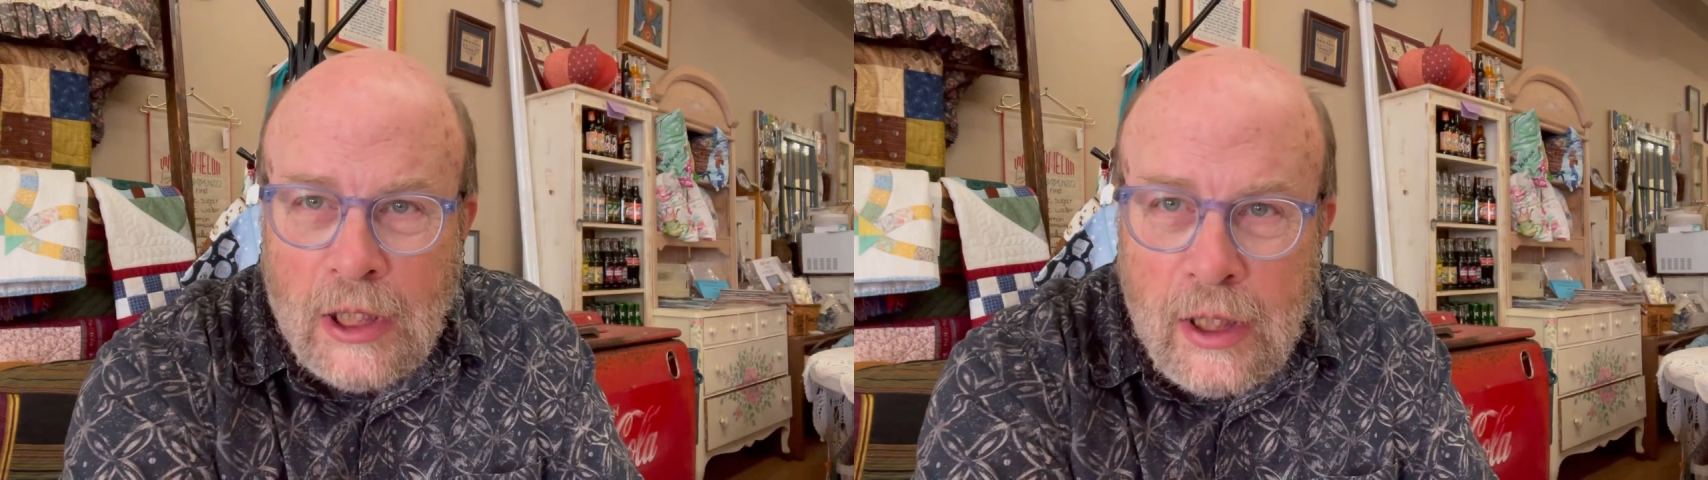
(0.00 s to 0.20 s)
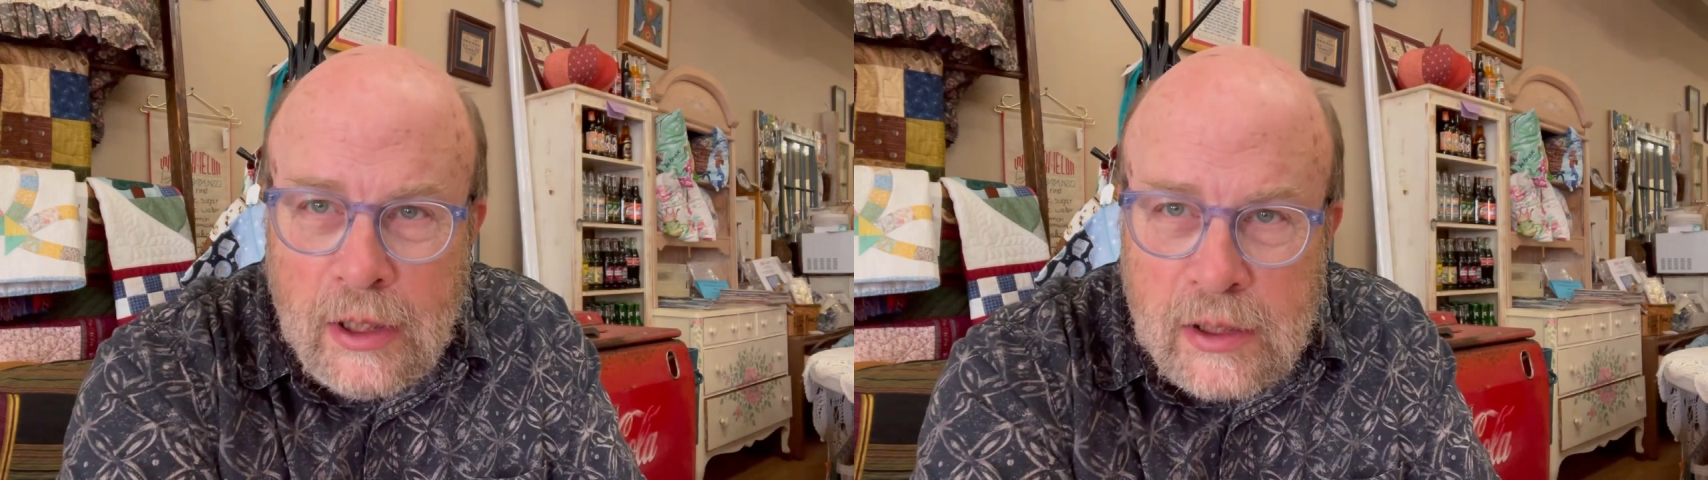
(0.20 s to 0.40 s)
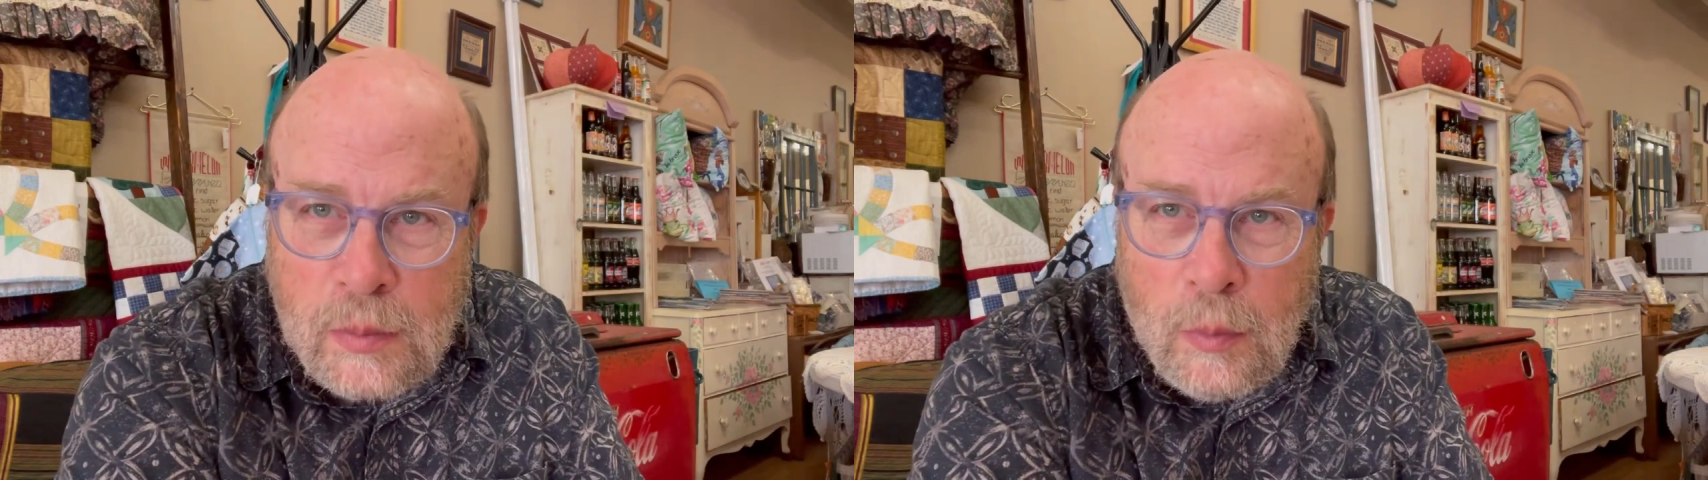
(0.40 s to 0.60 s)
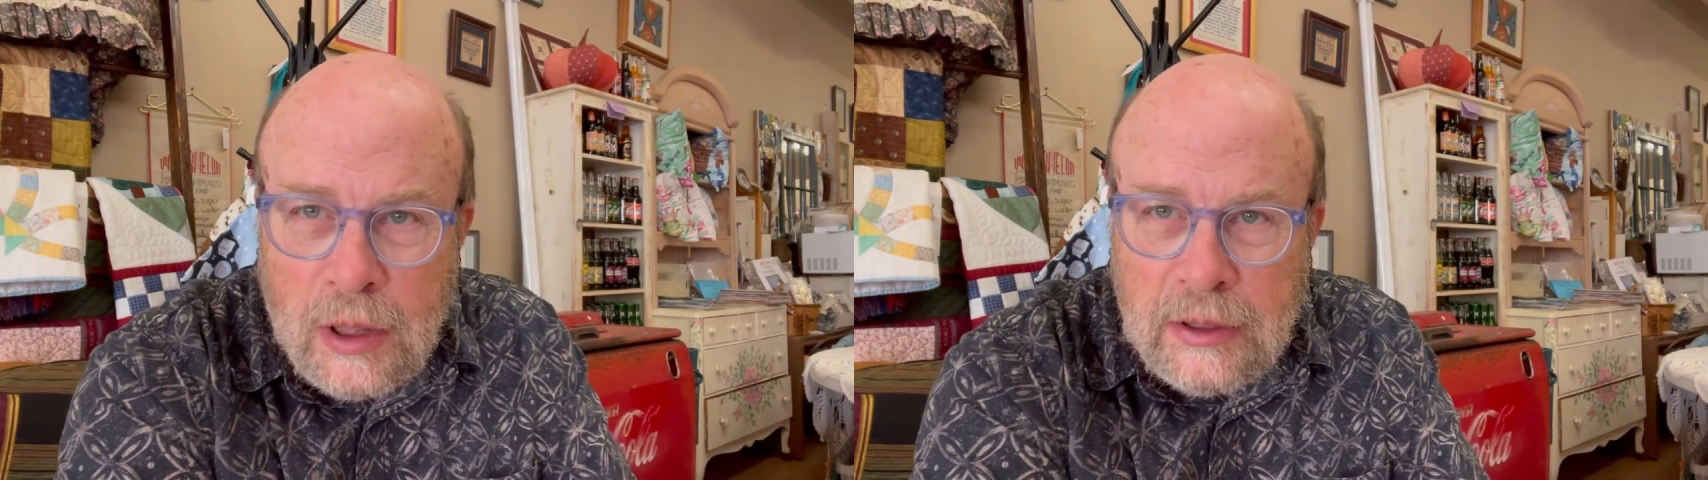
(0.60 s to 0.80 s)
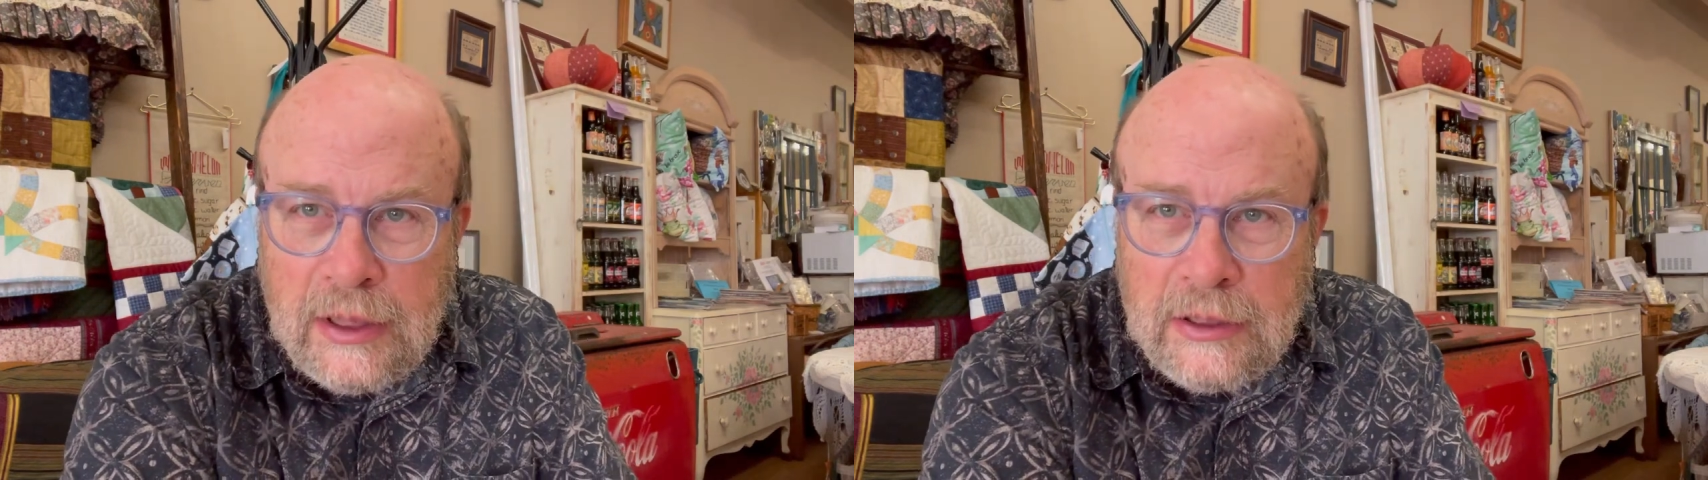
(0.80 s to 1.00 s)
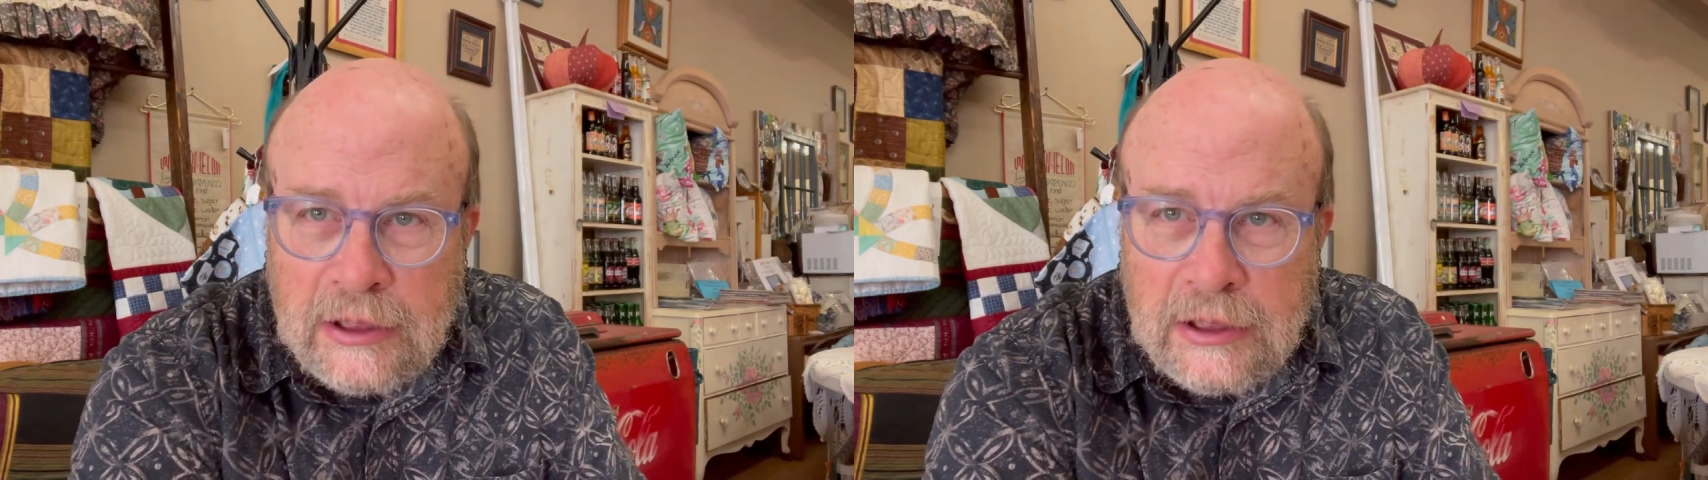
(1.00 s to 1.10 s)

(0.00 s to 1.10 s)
It's Monday,